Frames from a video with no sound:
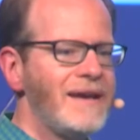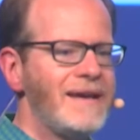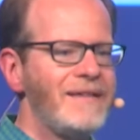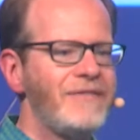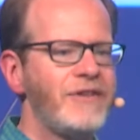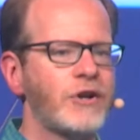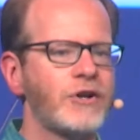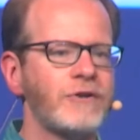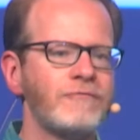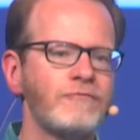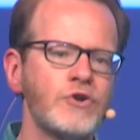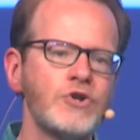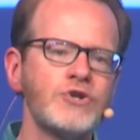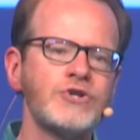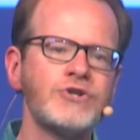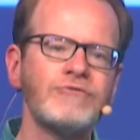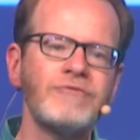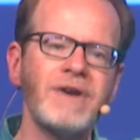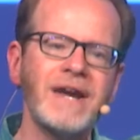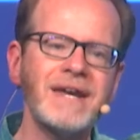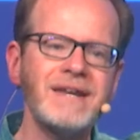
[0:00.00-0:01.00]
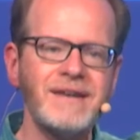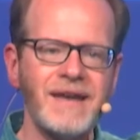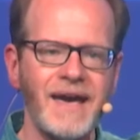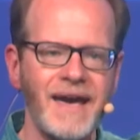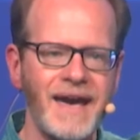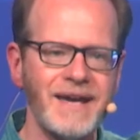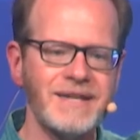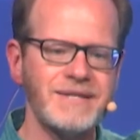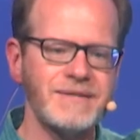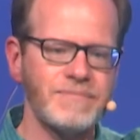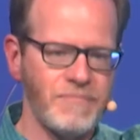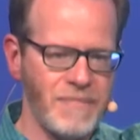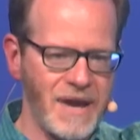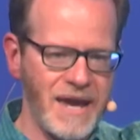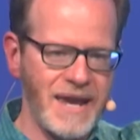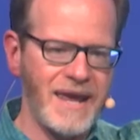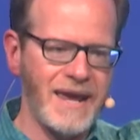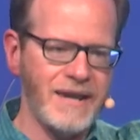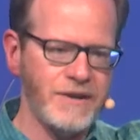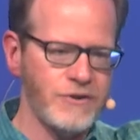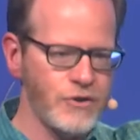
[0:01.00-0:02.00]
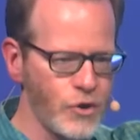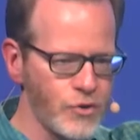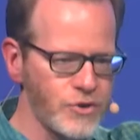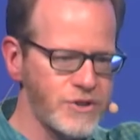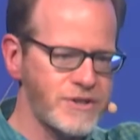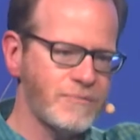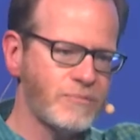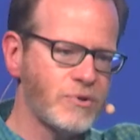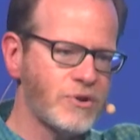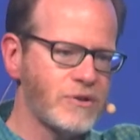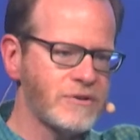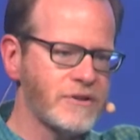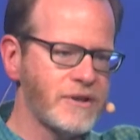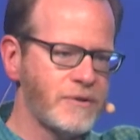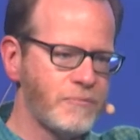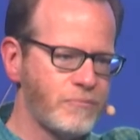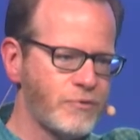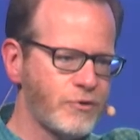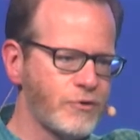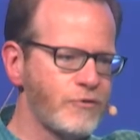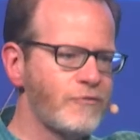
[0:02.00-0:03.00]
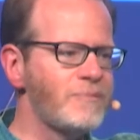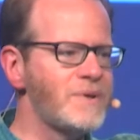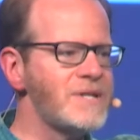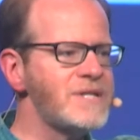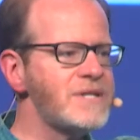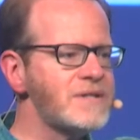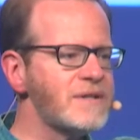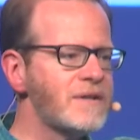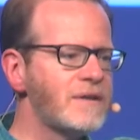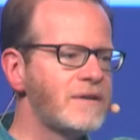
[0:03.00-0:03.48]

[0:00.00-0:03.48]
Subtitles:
Their conversion rate has made a noticeable improvement,